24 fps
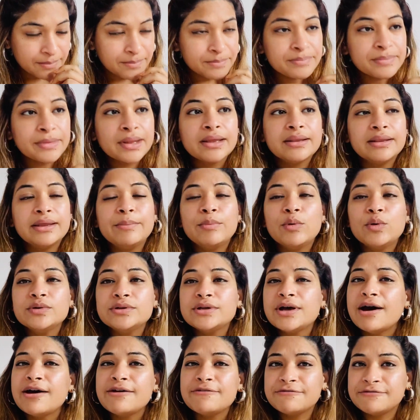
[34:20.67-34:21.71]
they both
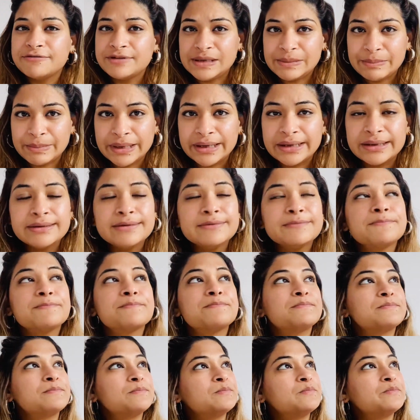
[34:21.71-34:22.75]
are female.
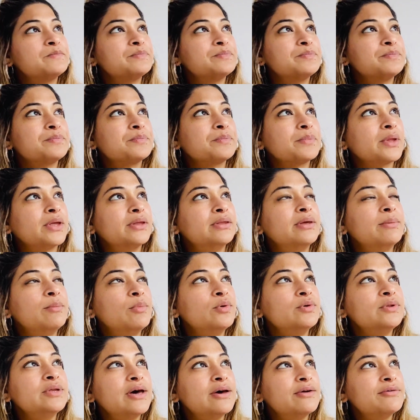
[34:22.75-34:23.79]
They
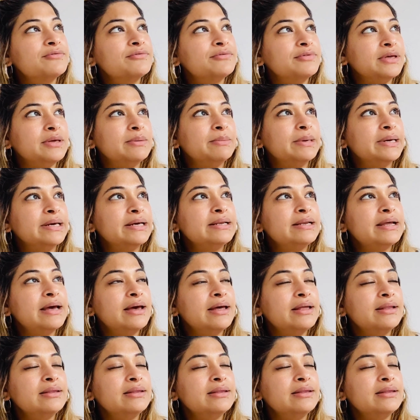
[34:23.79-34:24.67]
both are female, and